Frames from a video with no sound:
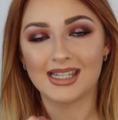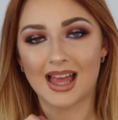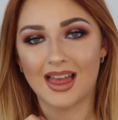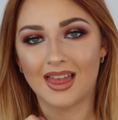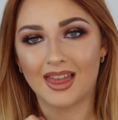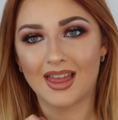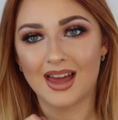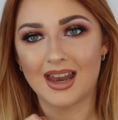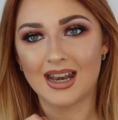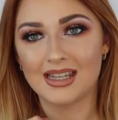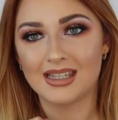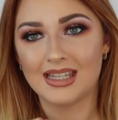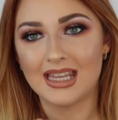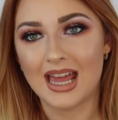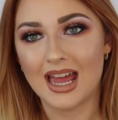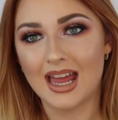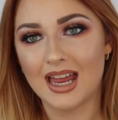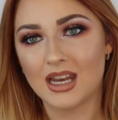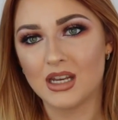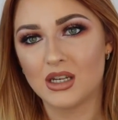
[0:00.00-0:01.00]
Well, that is
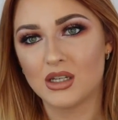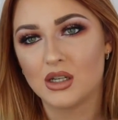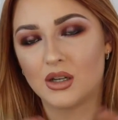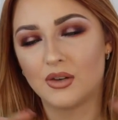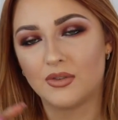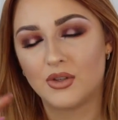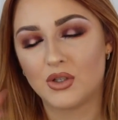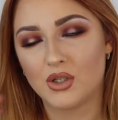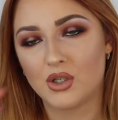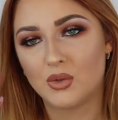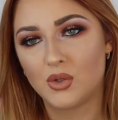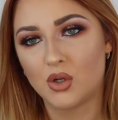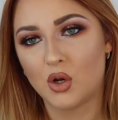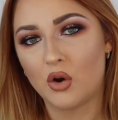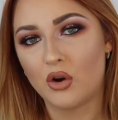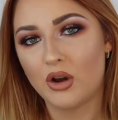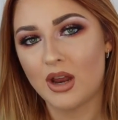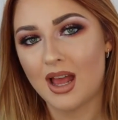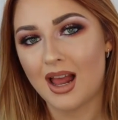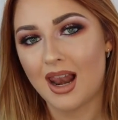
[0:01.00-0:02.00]
the end of the
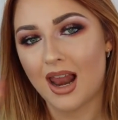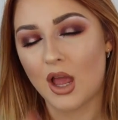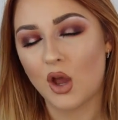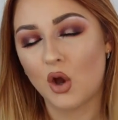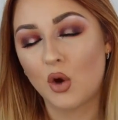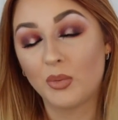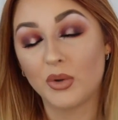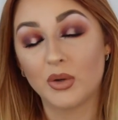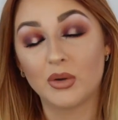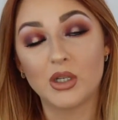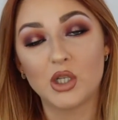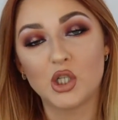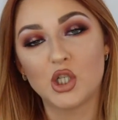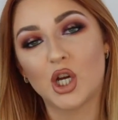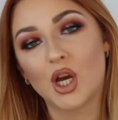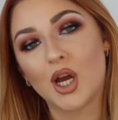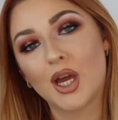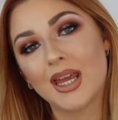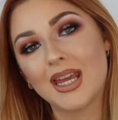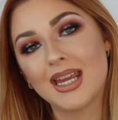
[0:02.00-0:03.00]
tutorial. I hope you
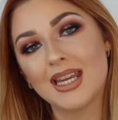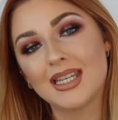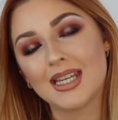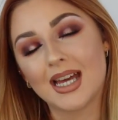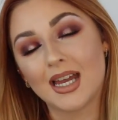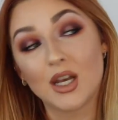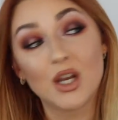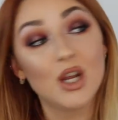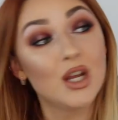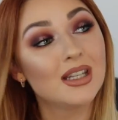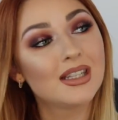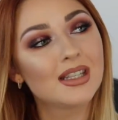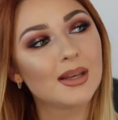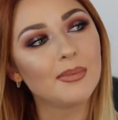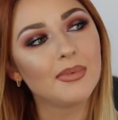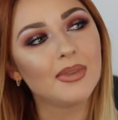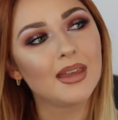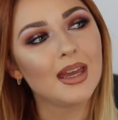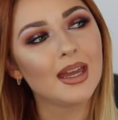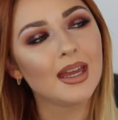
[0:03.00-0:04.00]
enjoyed and learned
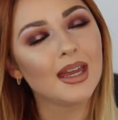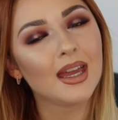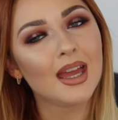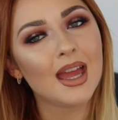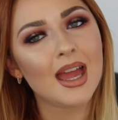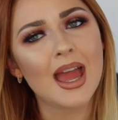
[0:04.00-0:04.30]
something.